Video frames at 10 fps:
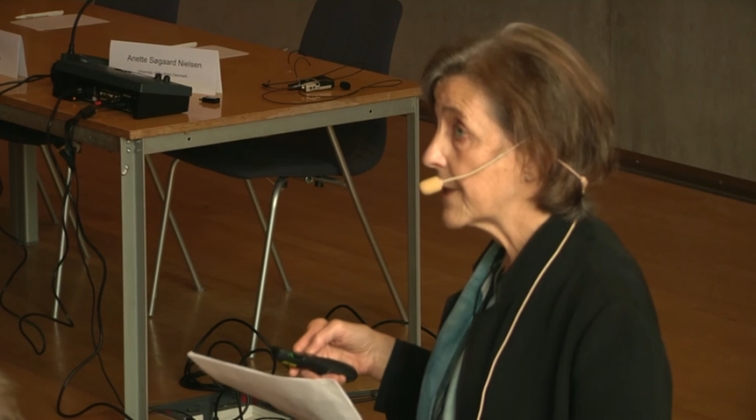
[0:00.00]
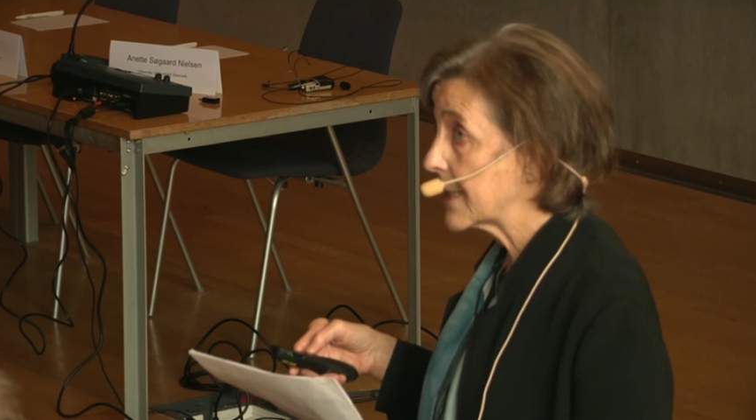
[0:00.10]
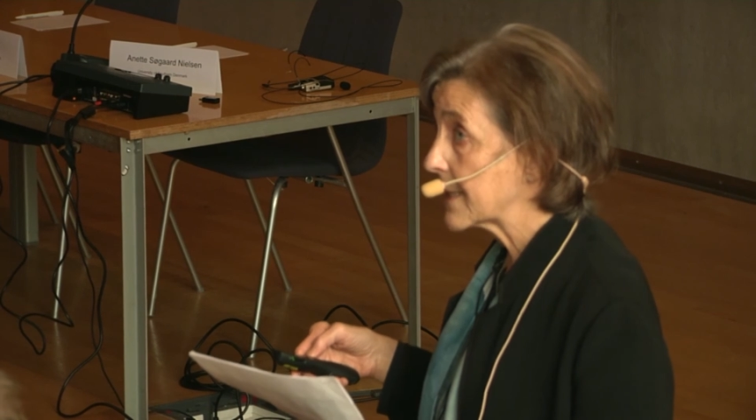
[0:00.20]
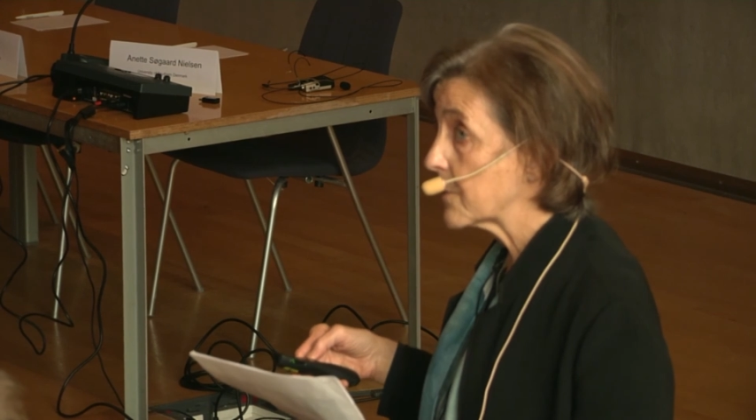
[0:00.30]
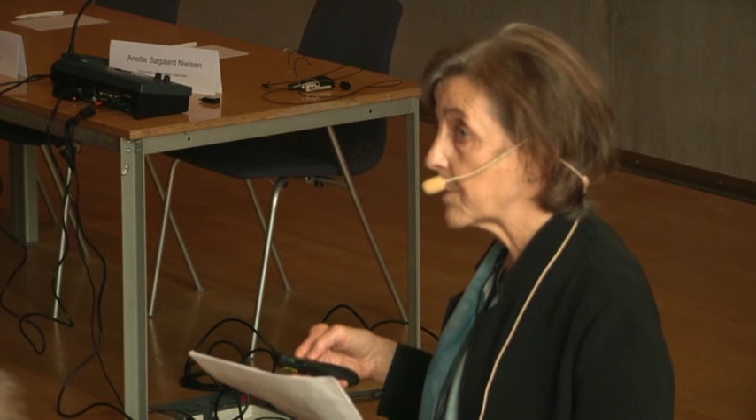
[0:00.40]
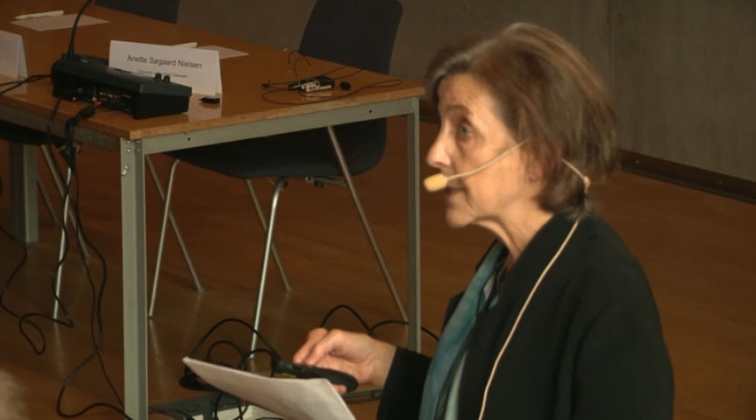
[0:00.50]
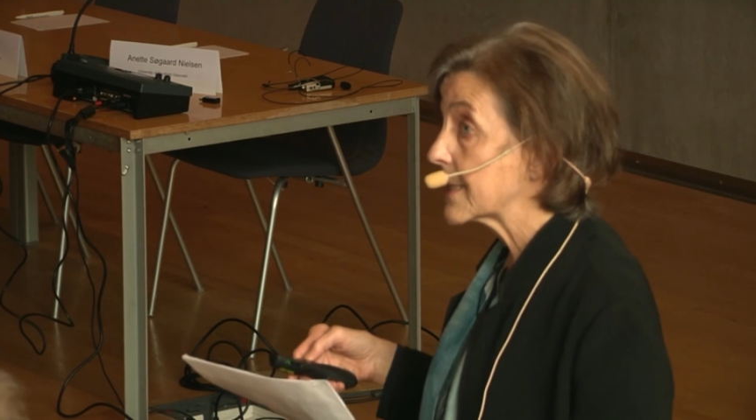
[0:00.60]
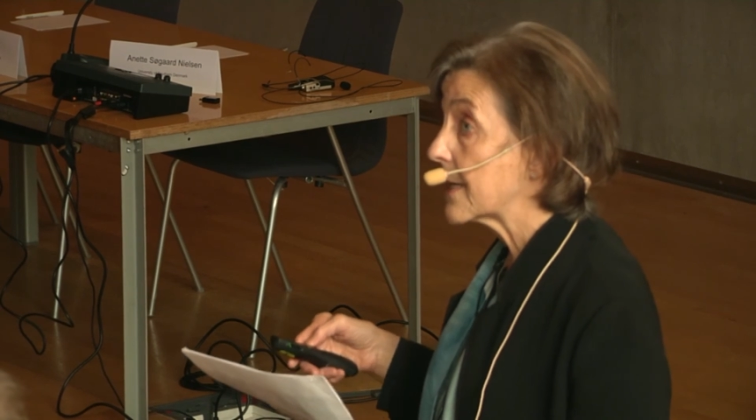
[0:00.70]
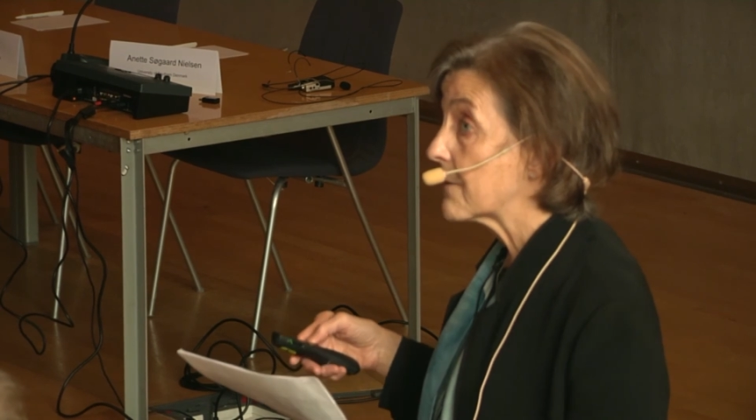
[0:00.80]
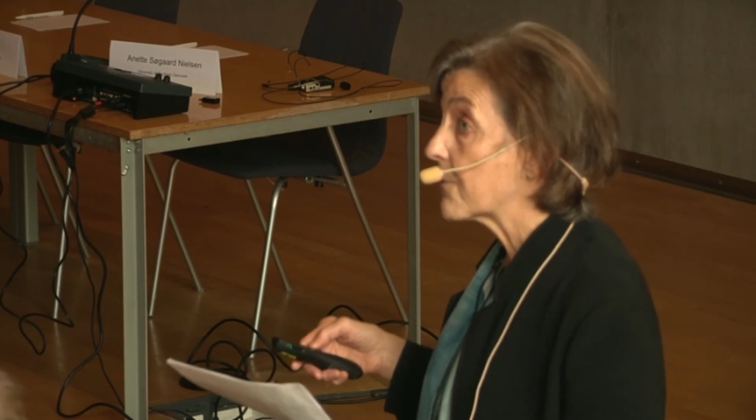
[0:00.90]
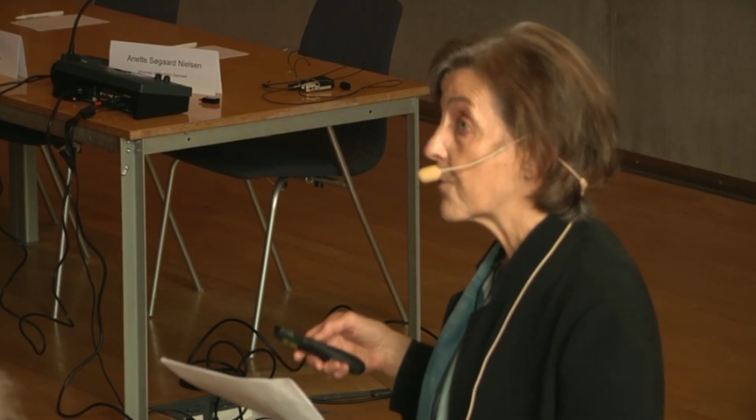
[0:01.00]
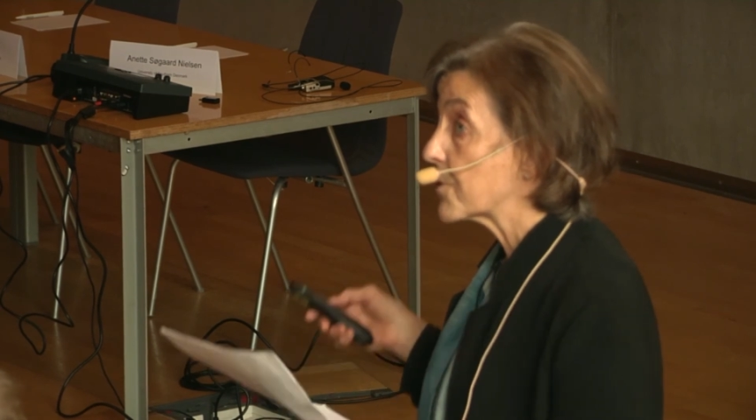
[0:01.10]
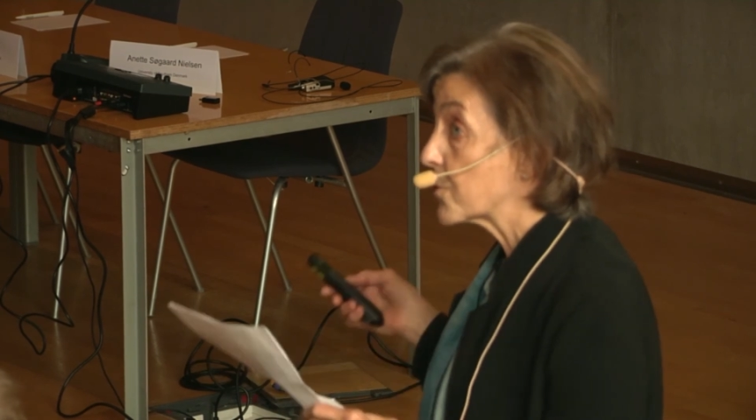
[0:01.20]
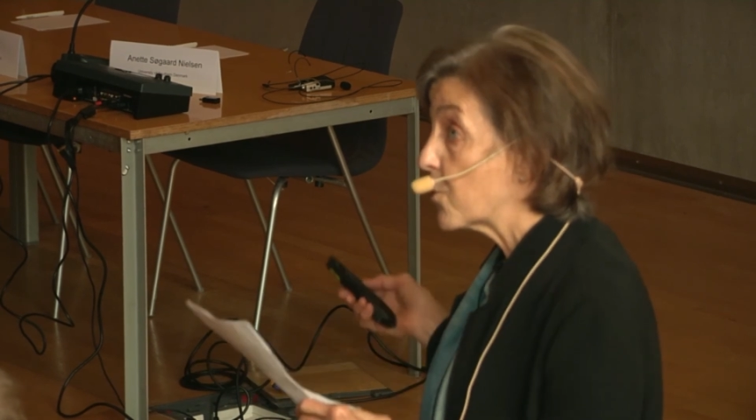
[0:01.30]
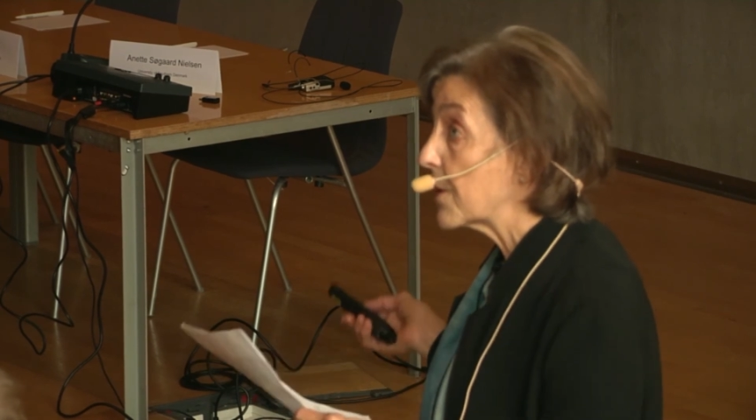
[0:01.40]
disciplines. And of
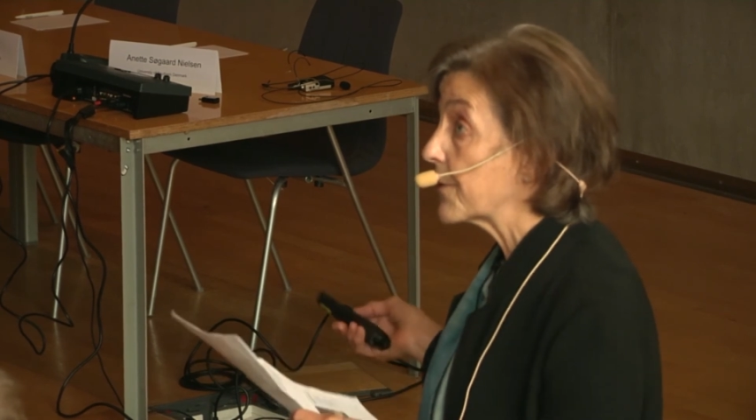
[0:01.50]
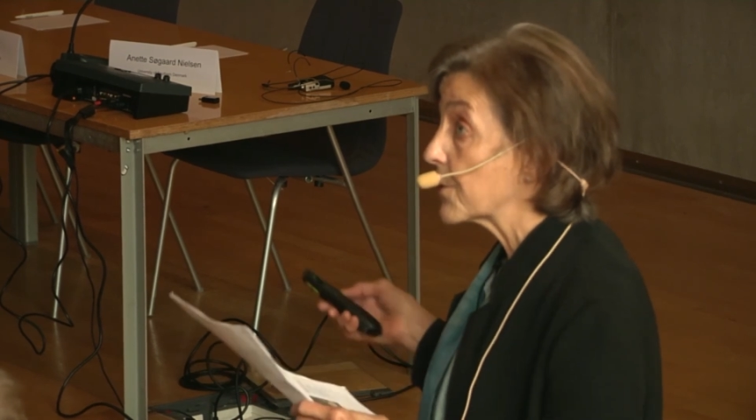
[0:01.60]
course, with the